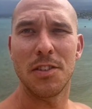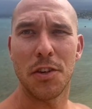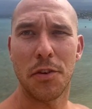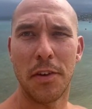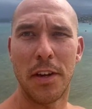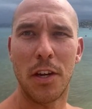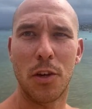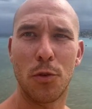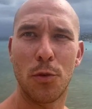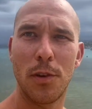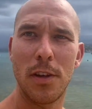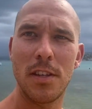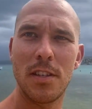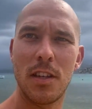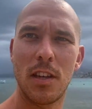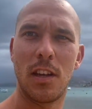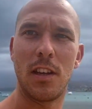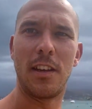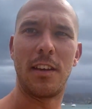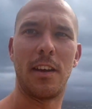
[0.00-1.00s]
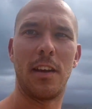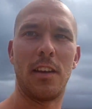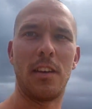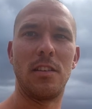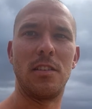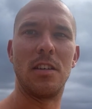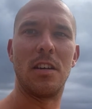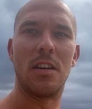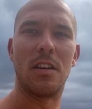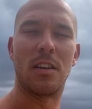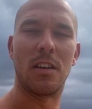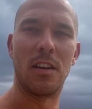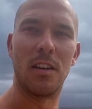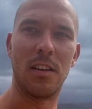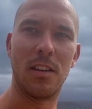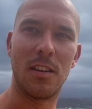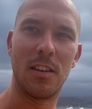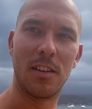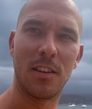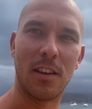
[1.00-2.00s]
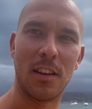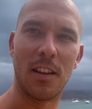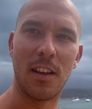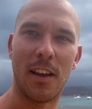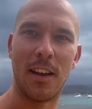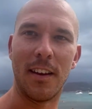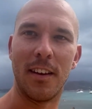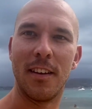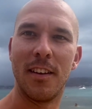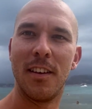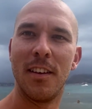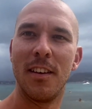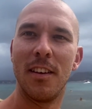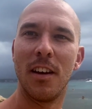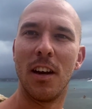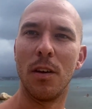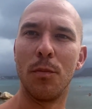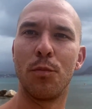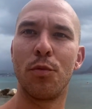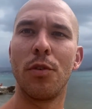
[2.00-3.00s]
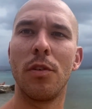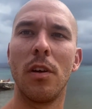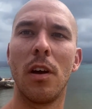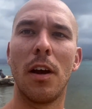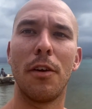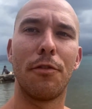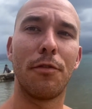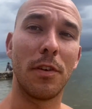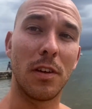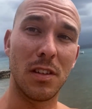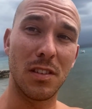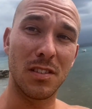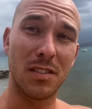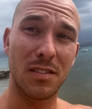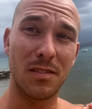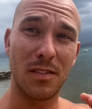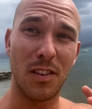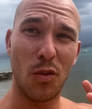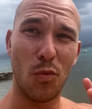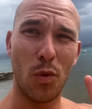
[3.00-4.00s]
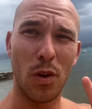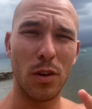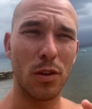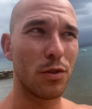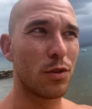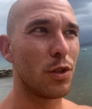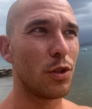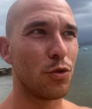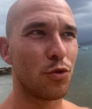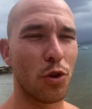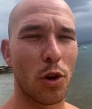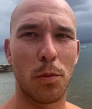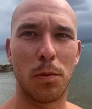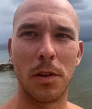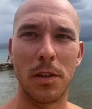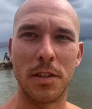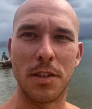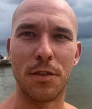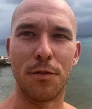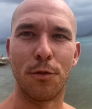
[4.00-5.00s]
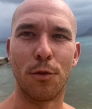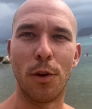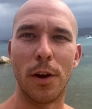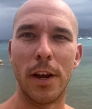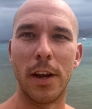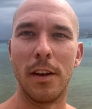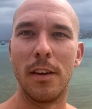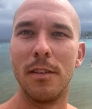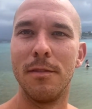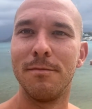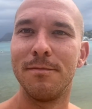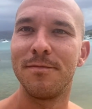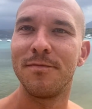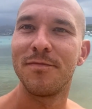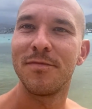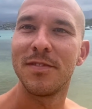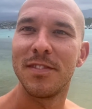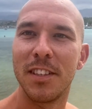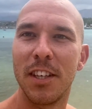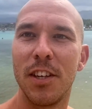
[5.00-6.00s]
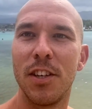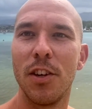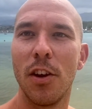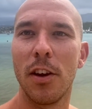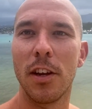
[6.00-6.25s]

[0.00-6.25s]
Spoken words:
are increasingly getting darker. Look at that. I felt 1 or 2 droplets of rain. Did not